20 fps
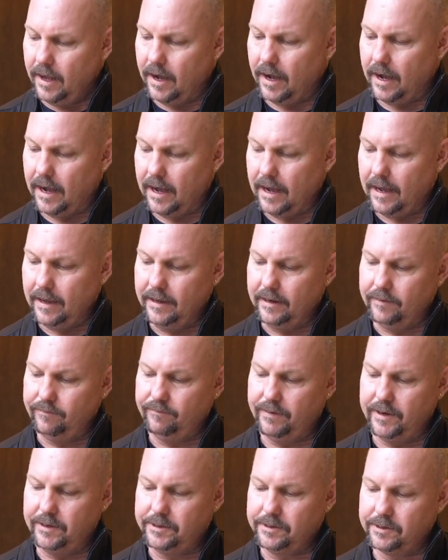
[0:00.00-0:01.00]
It
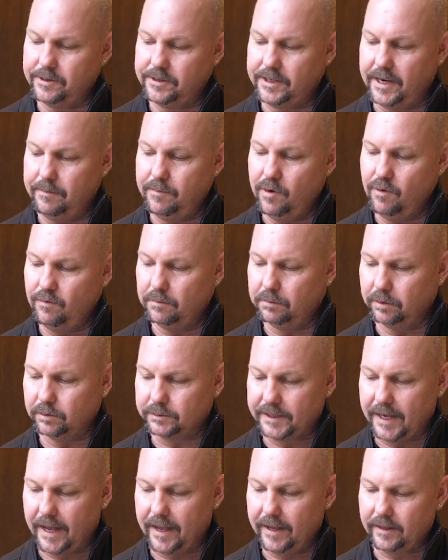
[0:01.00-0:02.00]
features a movable
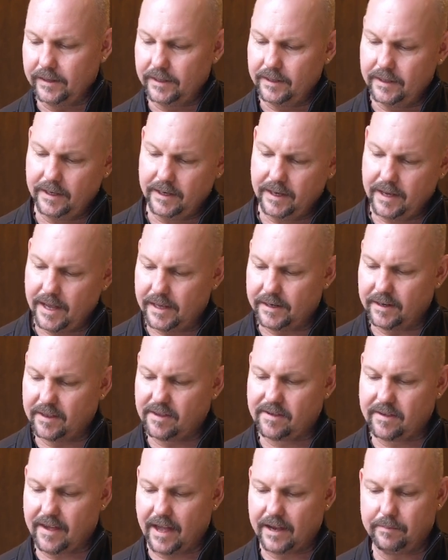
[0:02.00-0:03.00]
tail, and
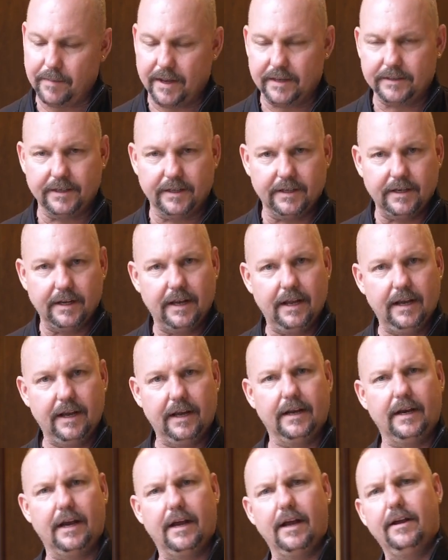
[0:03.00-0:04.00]
it's segmented.
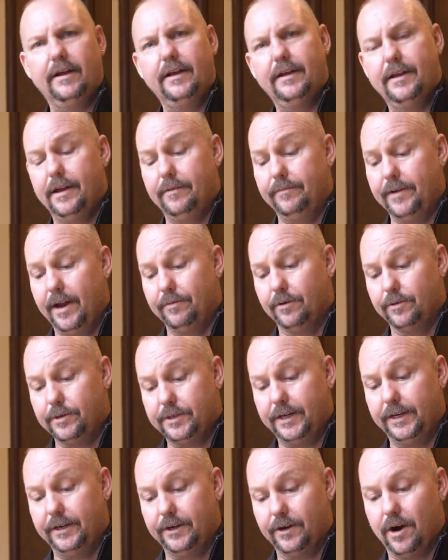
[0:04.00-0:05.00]
And I have never
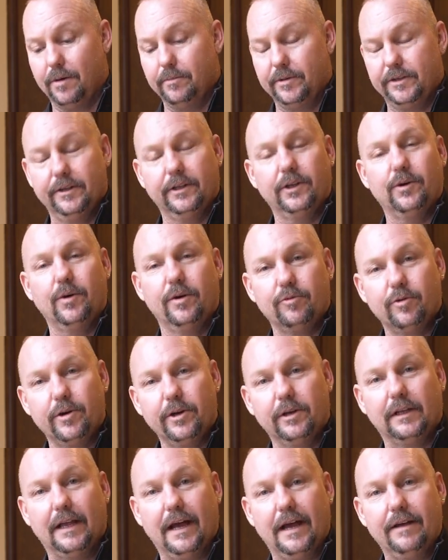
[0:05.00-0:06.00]
seen an armadillo in
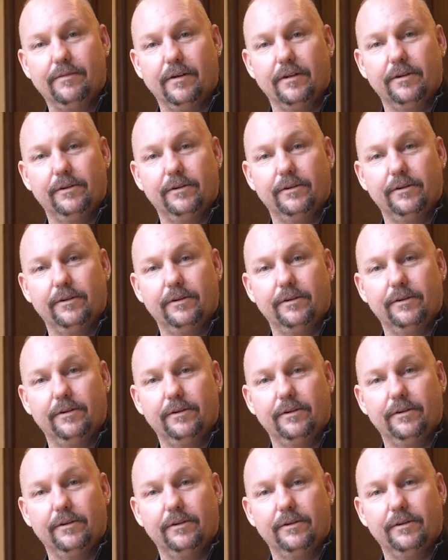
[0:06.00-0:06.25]
real life